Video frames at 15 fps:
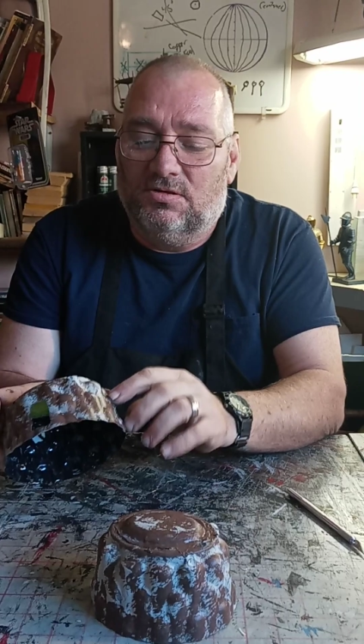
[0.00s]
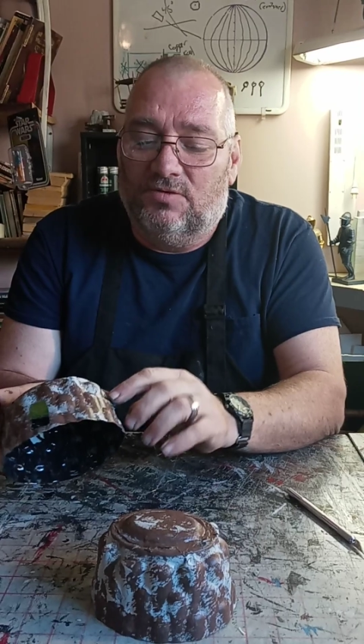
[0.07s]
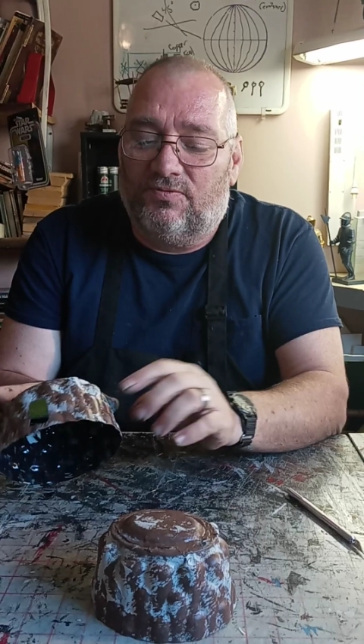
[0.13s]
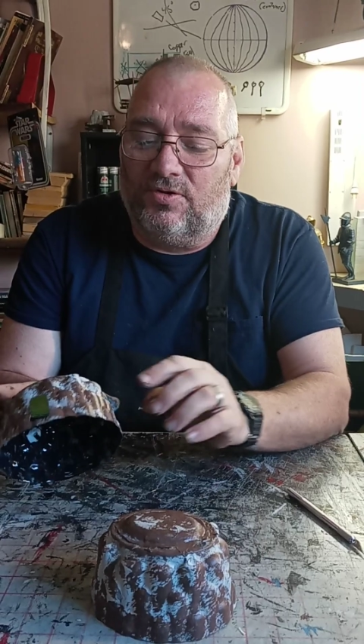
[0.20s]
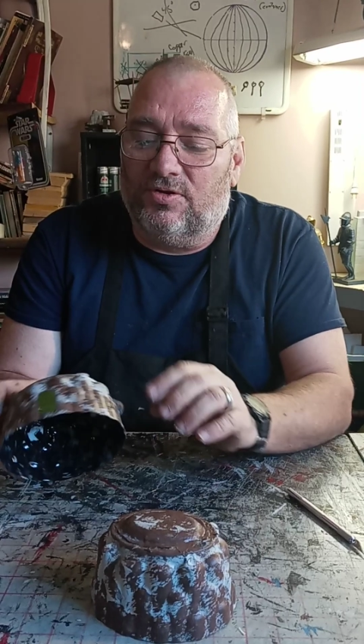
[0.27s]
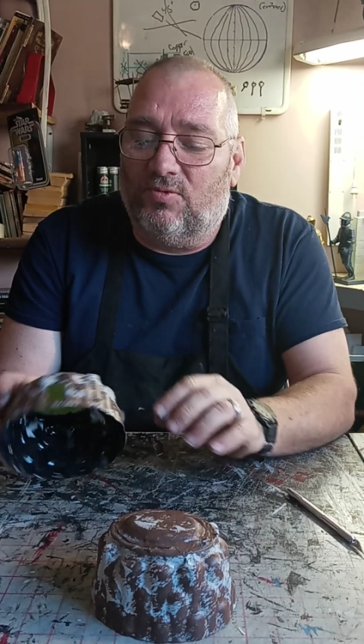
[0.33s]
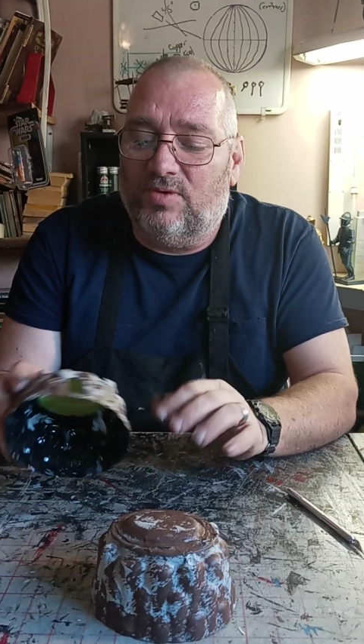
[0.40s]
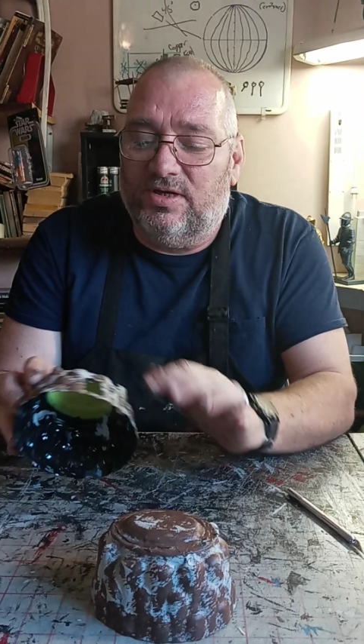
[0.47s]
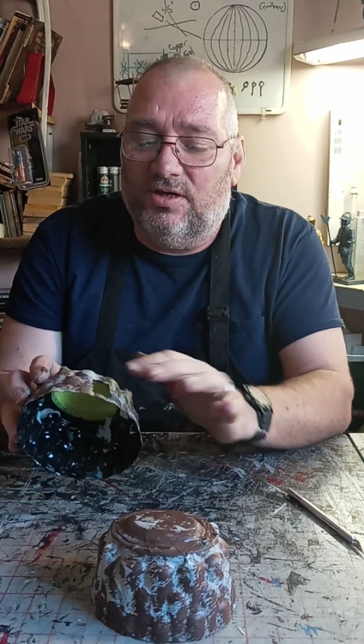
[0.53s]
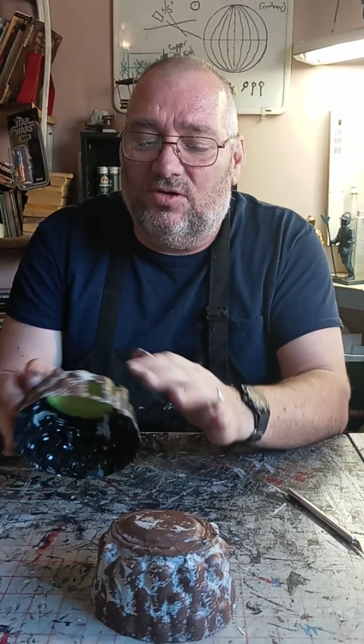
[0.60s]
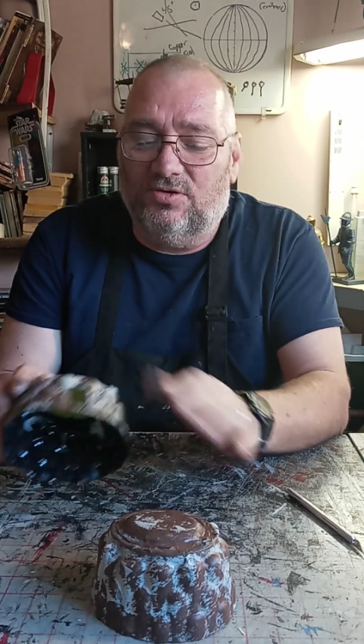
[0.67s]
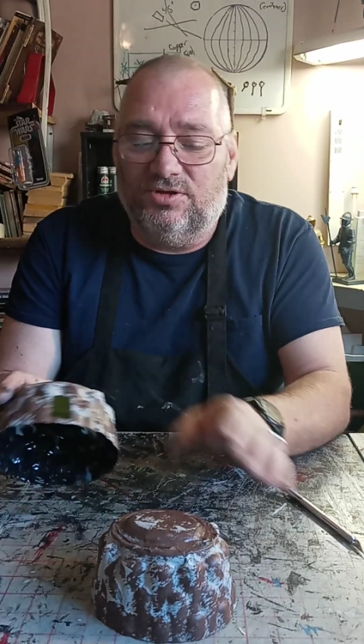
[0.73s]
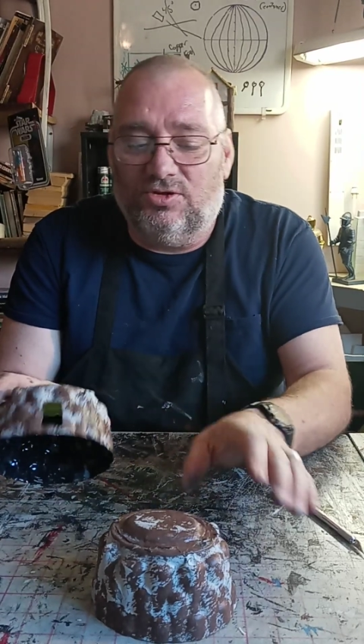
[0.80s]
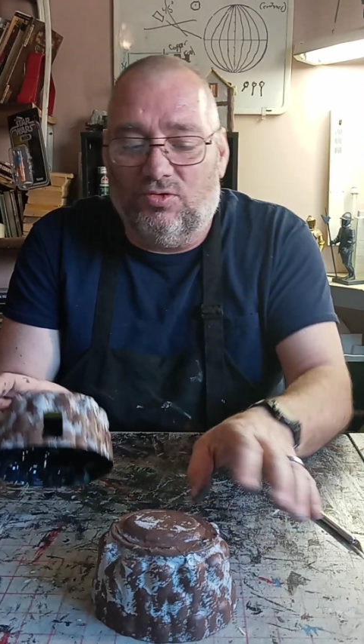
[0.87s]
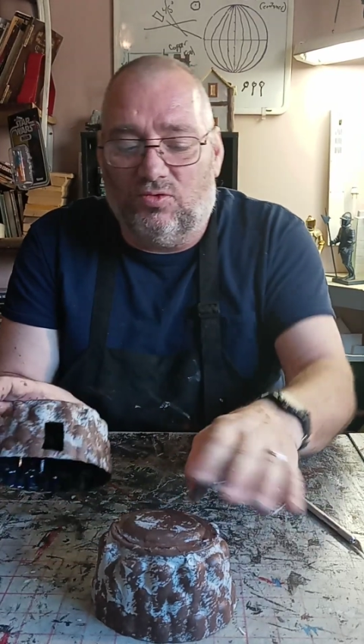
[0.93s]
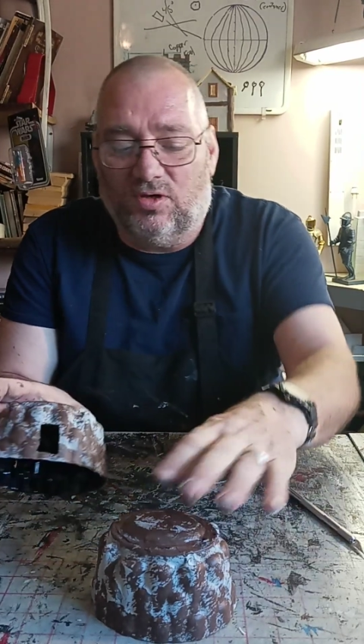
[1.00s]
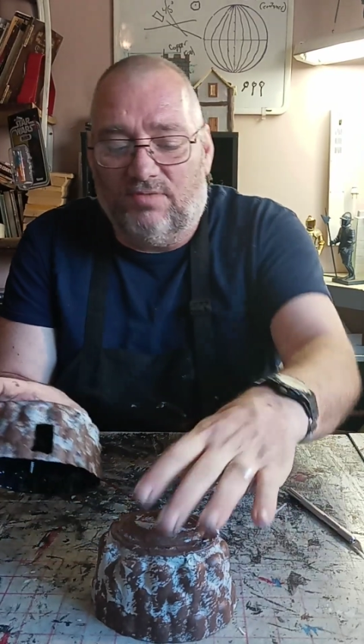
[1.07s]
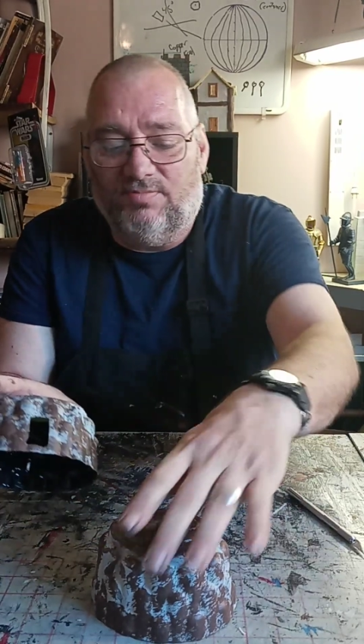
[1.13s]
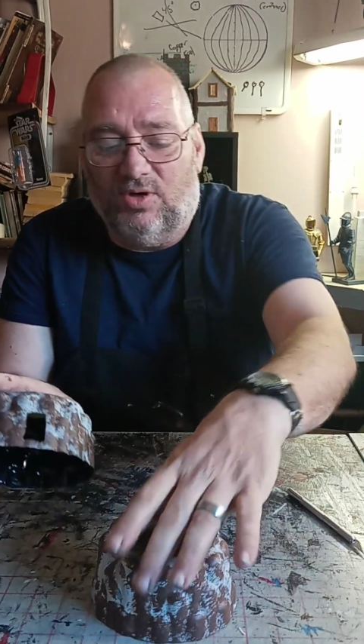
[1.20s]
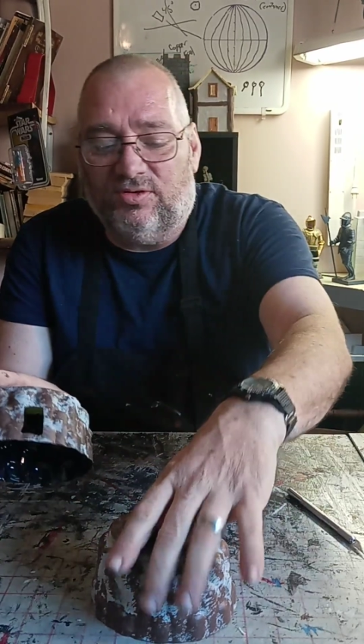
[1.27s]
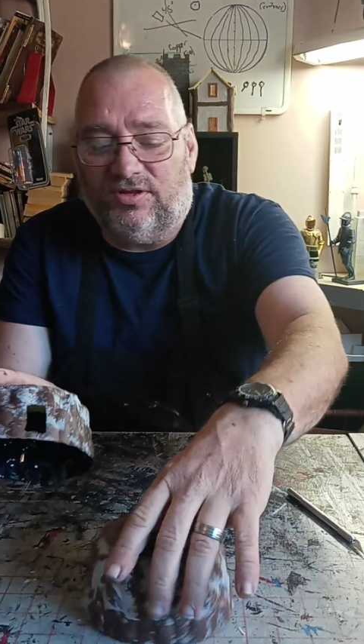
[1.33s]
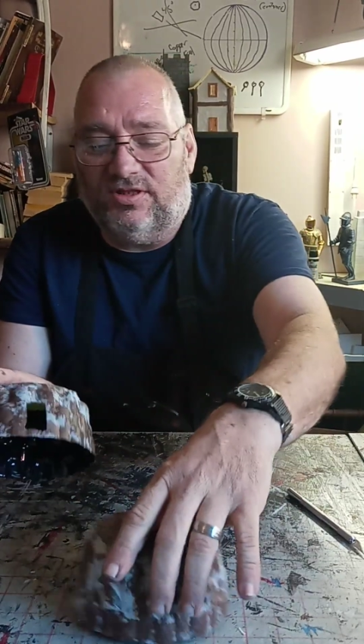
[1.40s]
for the window and the door
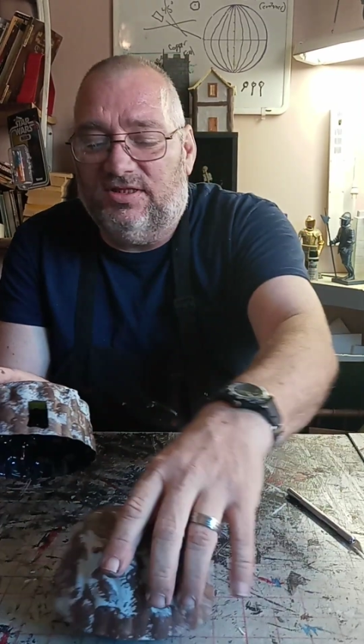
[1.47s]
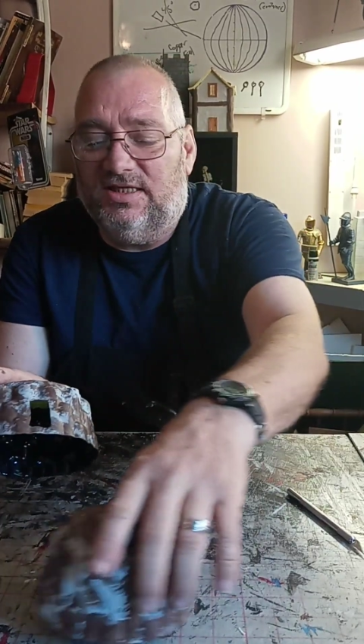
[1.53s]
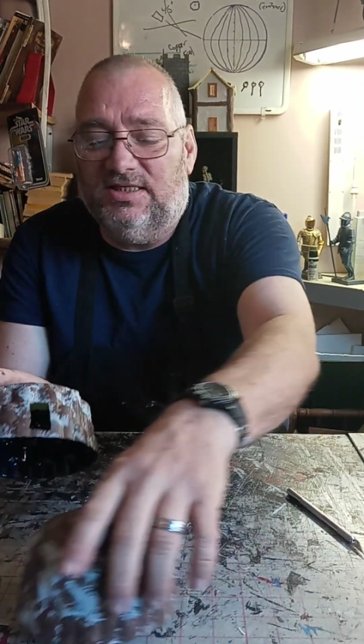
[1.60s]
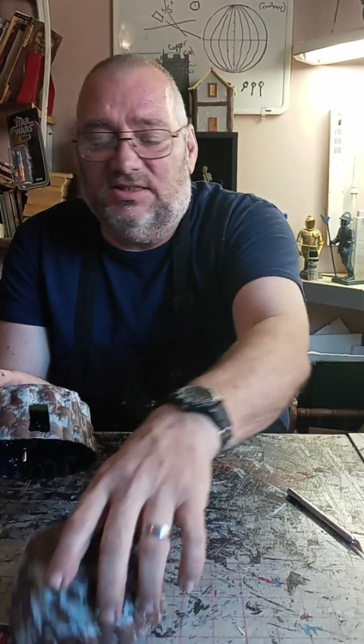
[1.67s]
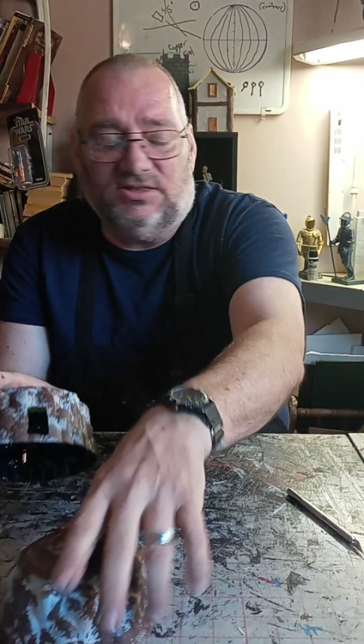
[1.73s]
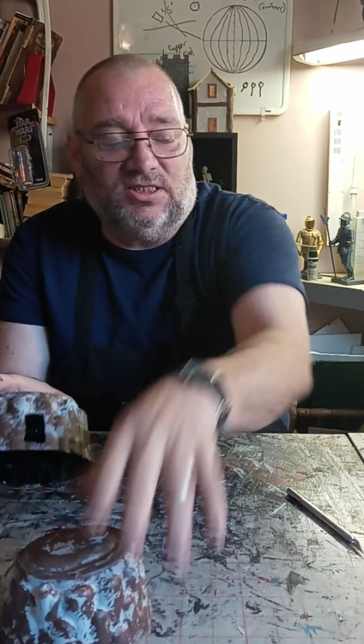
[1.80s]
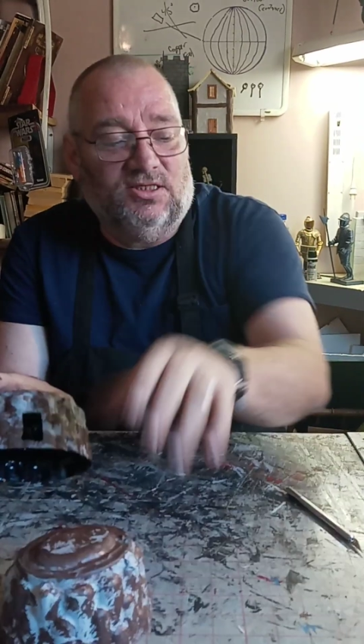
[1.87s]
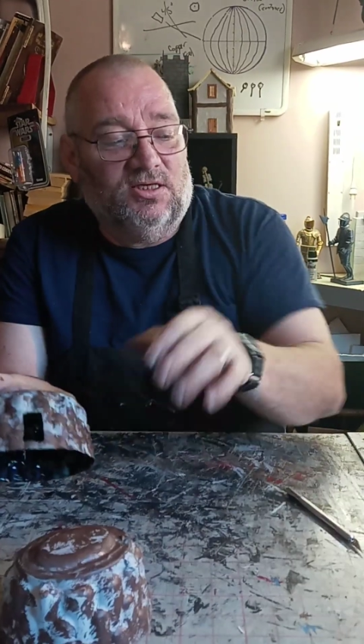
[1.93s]
in both of these.